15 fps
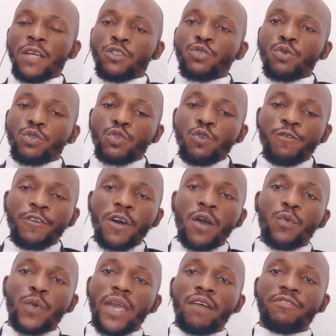So
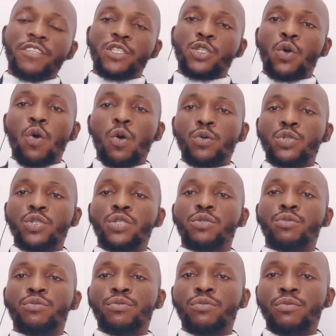far we have
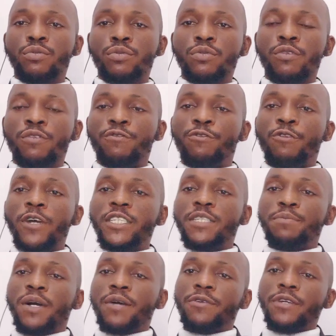discussed
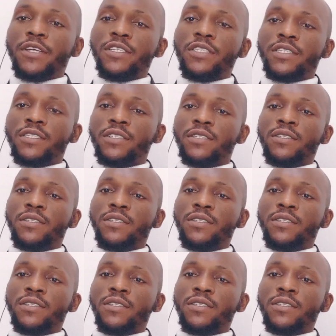void marriage